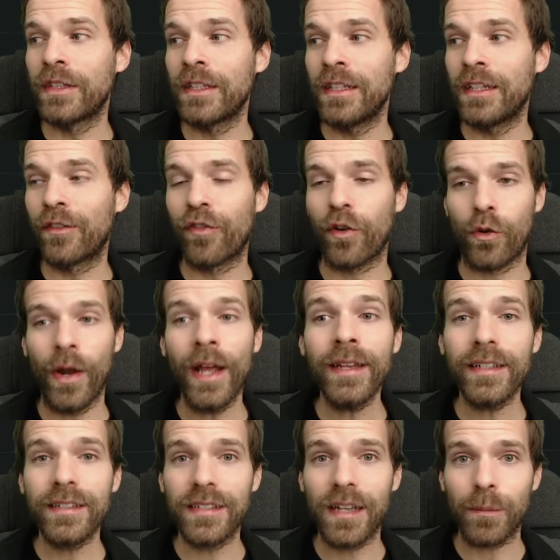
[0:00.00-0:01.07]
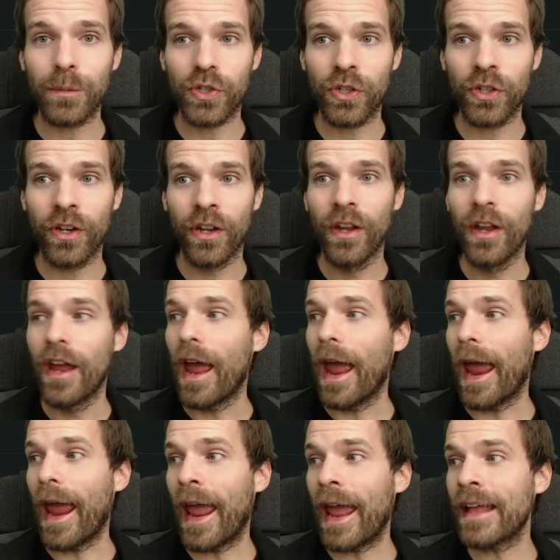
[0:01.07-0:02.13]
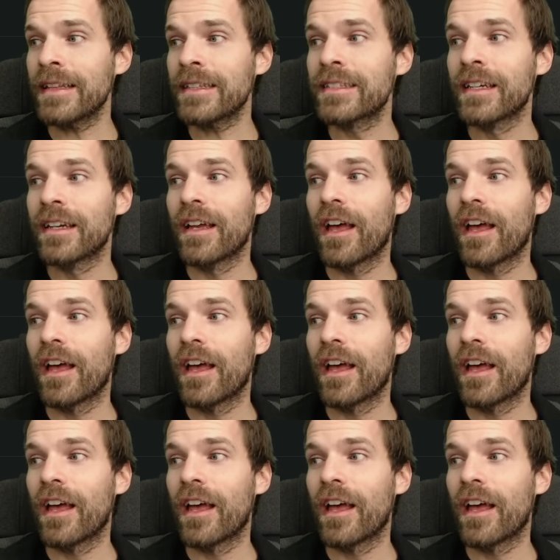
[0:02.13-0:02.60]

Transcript: needed for rent exemption and